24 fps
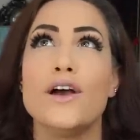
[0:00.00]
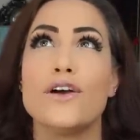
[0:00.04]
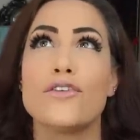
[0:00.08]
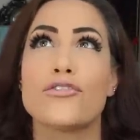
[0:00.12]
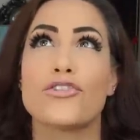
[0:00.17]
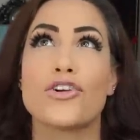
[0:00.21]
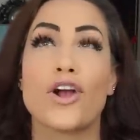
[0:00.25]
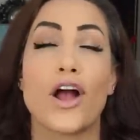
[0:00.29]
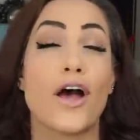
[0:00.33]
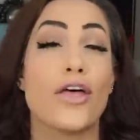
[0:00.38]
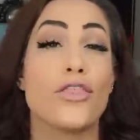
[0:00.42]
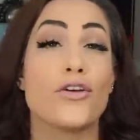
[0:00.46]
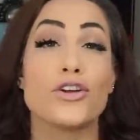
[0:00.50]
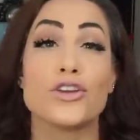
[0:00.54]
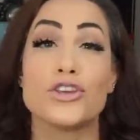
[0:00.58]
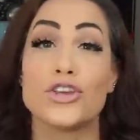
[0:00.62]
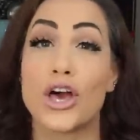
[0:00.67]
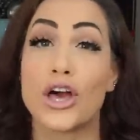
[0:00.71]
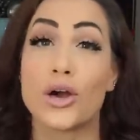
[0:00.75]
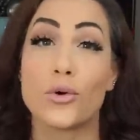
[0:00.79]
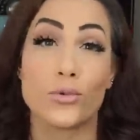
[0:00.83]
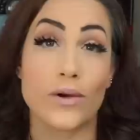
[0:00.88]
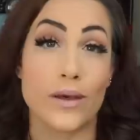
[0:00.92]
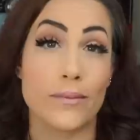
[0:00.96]
for other
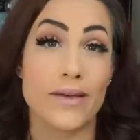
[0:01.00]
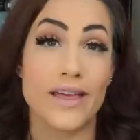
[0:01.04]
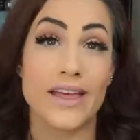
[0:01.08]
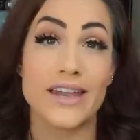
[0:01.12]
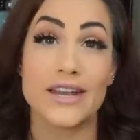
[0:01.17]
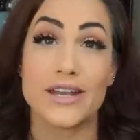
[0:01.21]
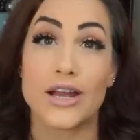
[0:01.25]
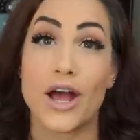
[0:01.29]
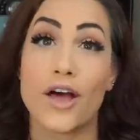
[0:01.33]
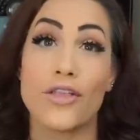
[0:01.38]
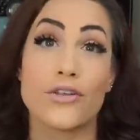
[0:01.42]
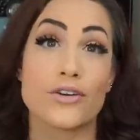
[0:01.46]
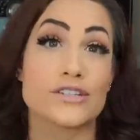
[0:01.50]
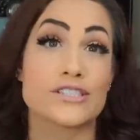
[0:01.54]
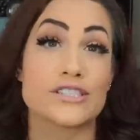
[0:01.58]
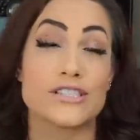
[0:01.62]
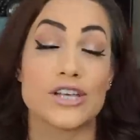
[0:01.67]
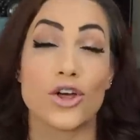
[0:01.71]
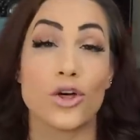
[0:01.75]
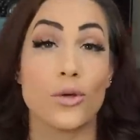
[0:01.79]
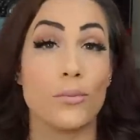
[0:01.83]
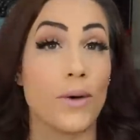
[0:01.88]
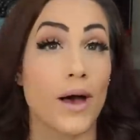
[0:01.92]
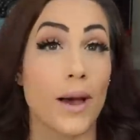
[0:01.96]
young women and other
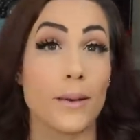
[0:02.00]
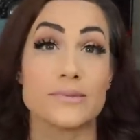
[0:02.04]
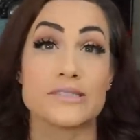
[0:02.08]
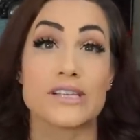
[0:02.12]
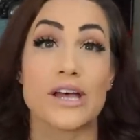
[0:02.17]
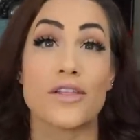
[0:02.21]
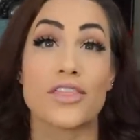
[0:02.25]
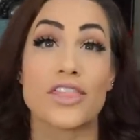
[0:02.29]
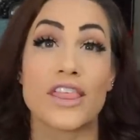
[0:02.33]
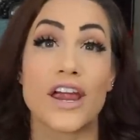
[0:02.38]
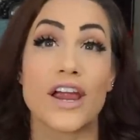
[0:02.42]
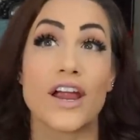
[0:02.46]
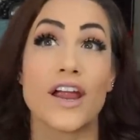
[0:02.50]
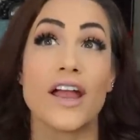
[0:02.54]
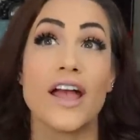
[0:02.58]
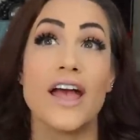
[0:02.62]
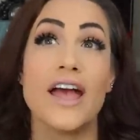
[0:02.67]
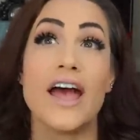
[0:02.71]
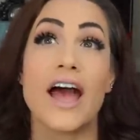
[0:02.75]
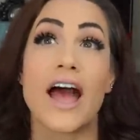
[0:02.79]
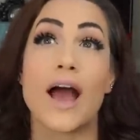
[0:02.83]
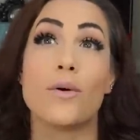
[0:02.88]
single moms out there.